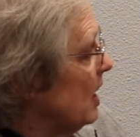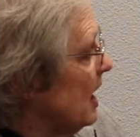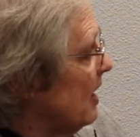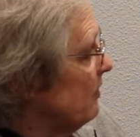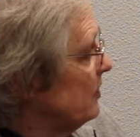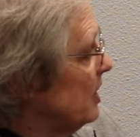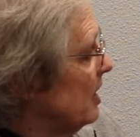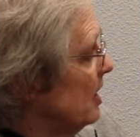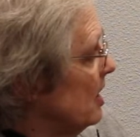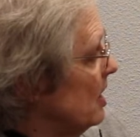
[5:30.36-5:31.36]
left.
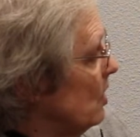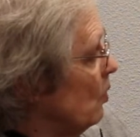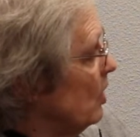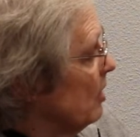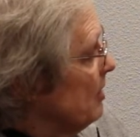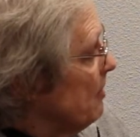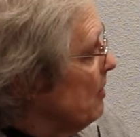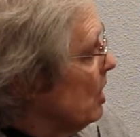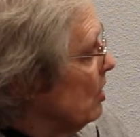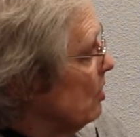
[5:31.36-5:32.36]
Wilma
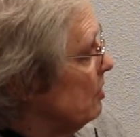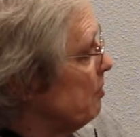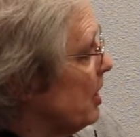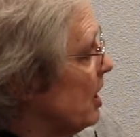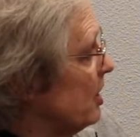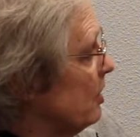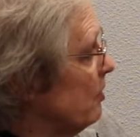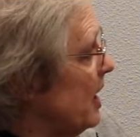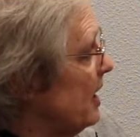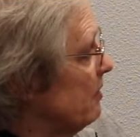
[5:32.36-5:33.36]
mowed, Parker
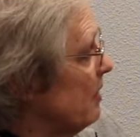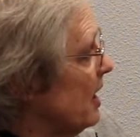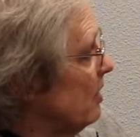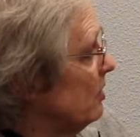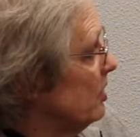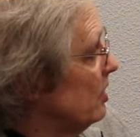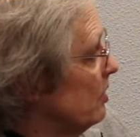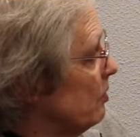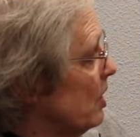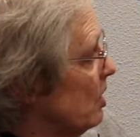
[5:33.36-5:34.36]
ran around the
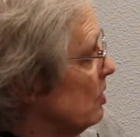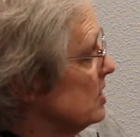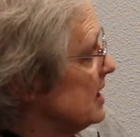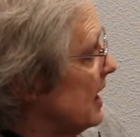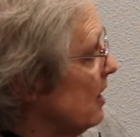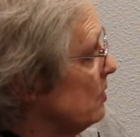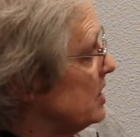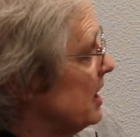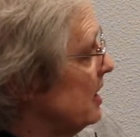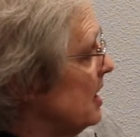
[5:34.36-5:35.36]
rows
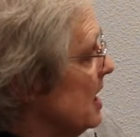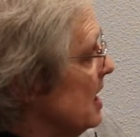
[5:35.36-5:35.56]
counting